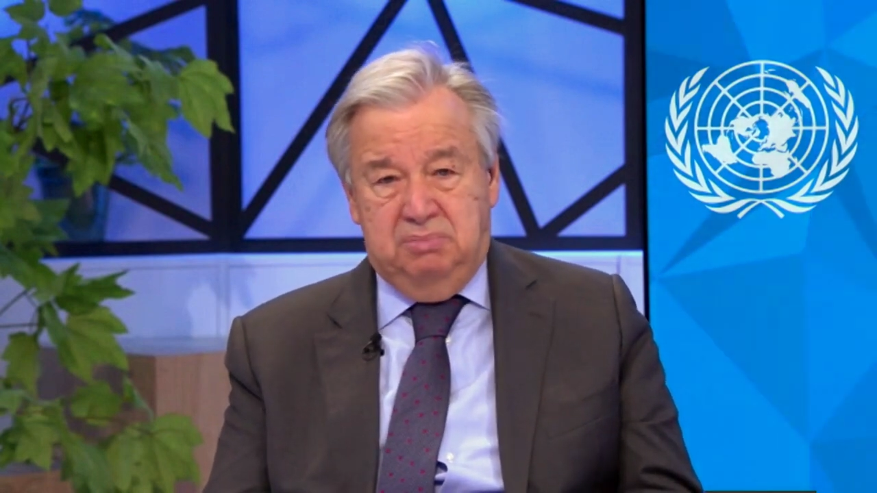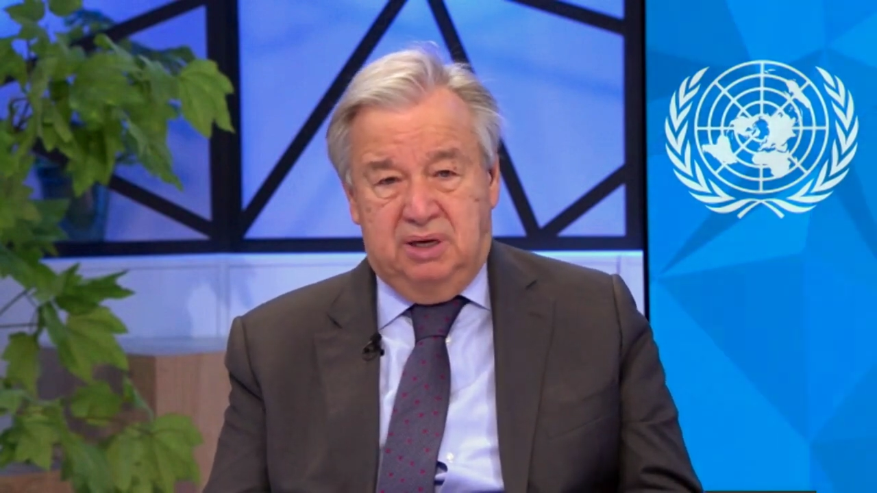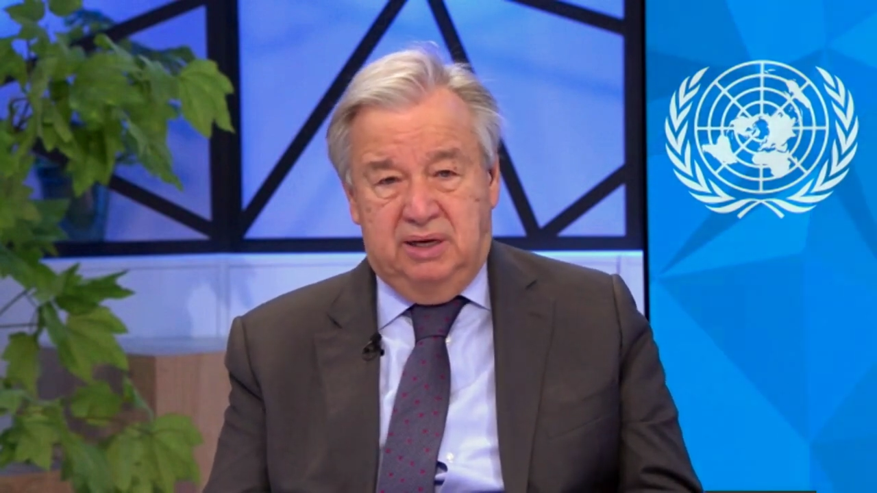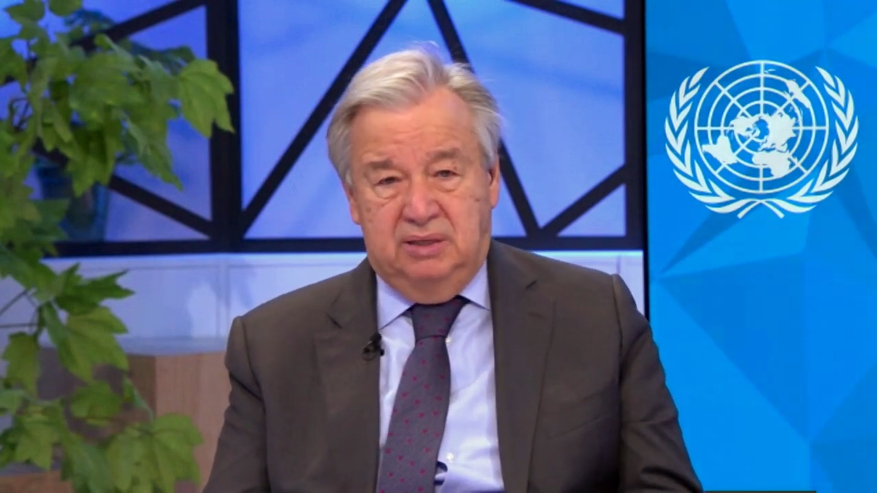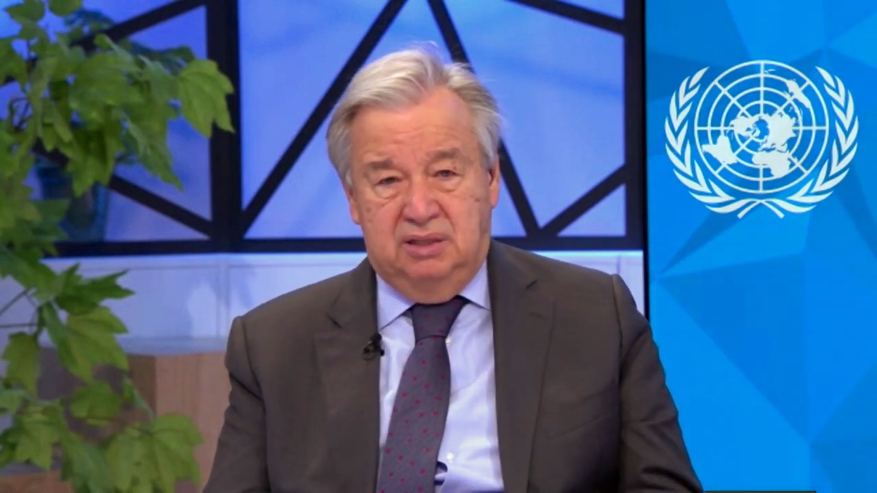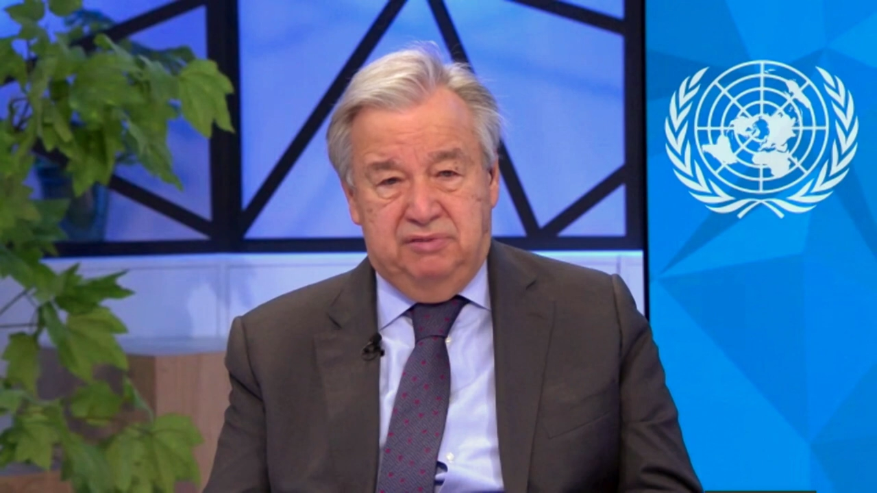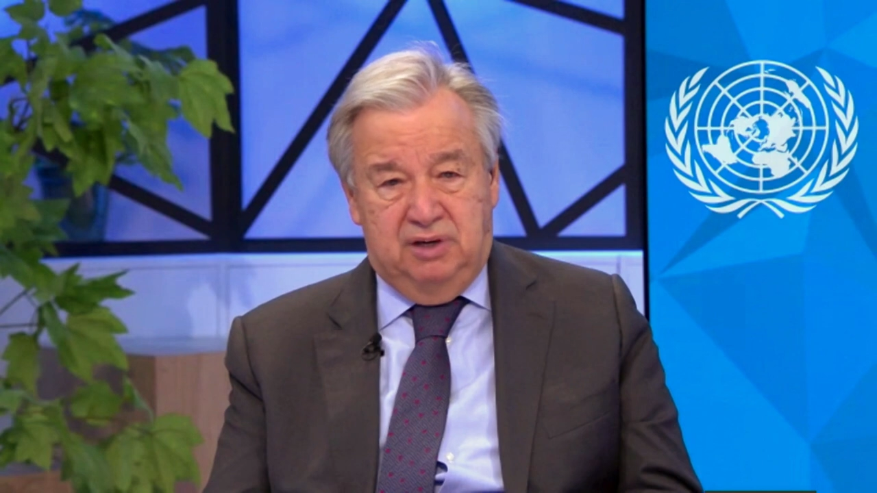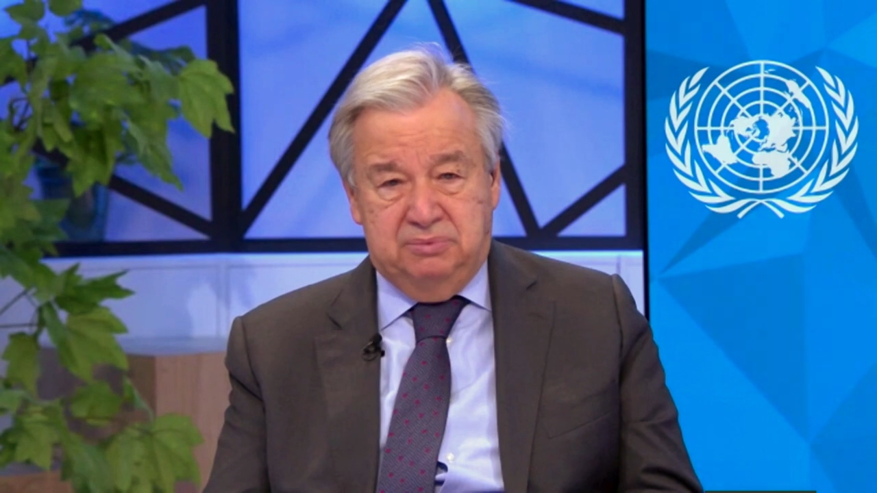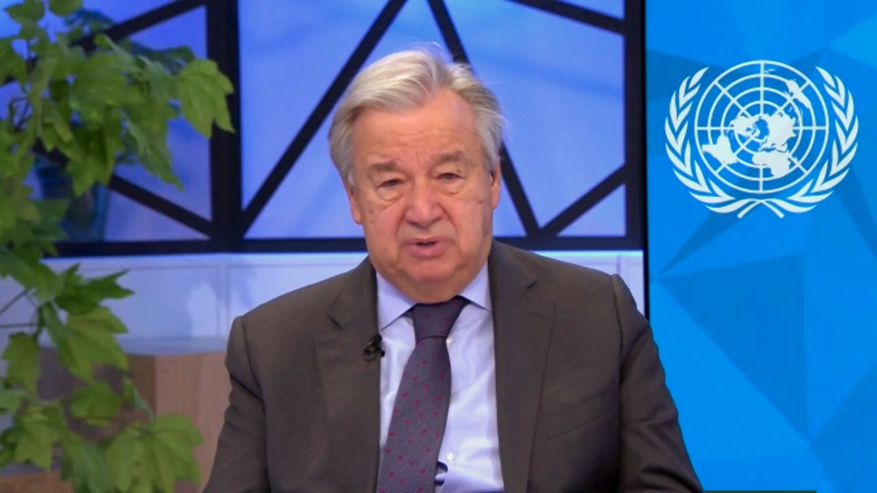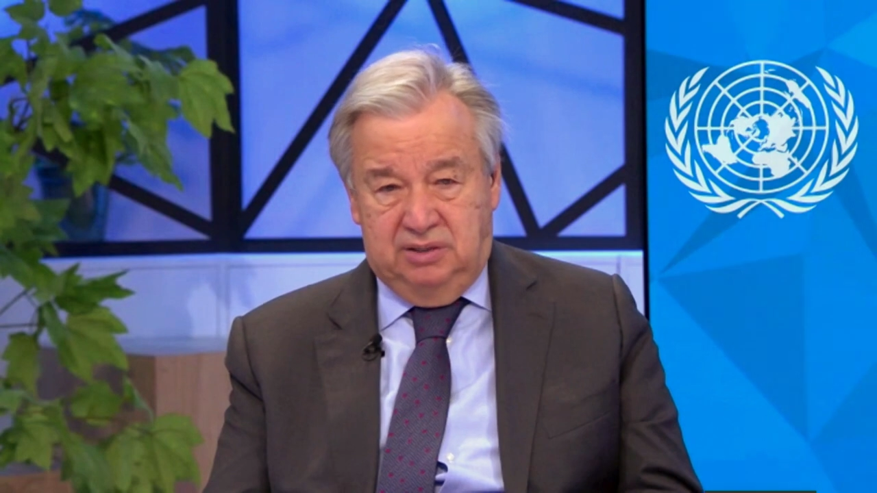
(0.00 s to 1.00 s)
by
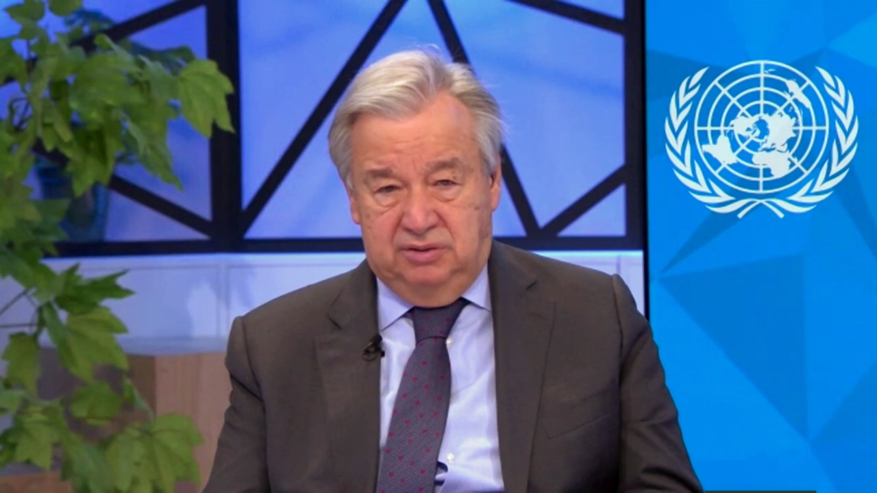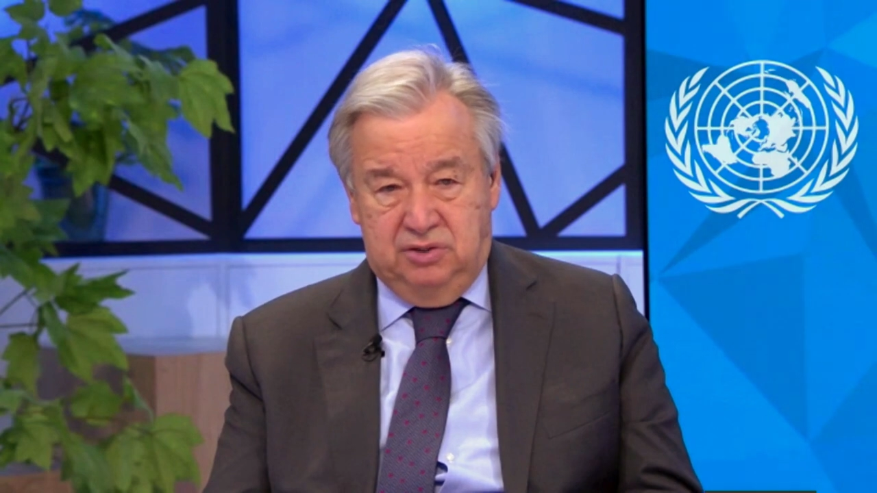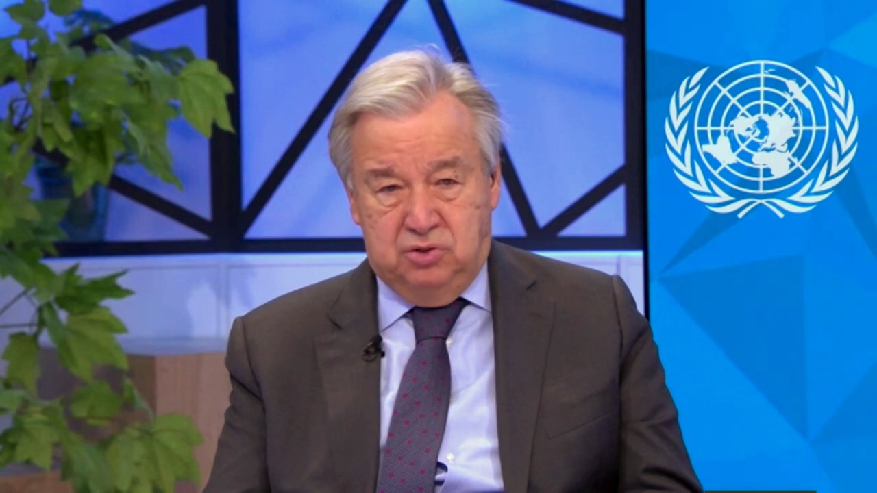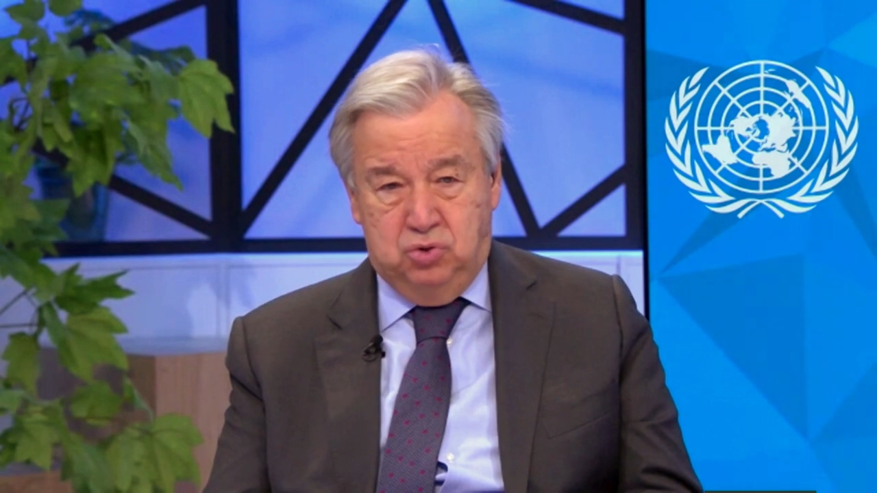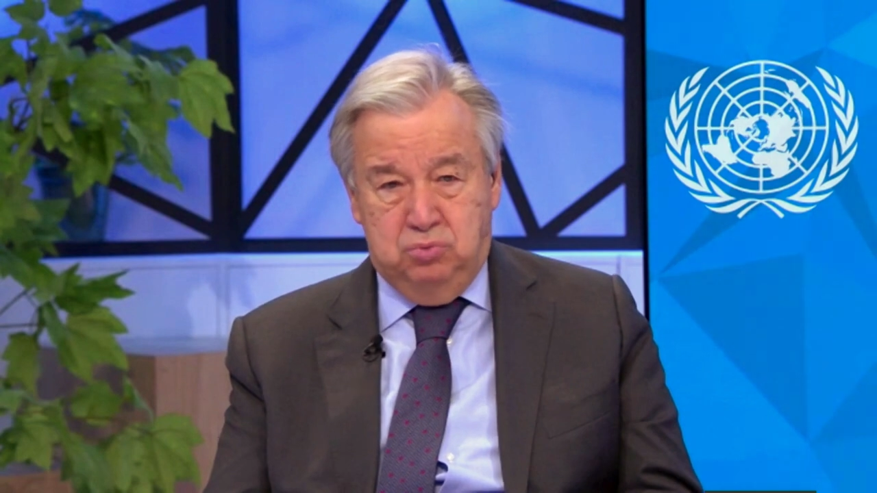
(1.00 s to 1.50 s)
developed countries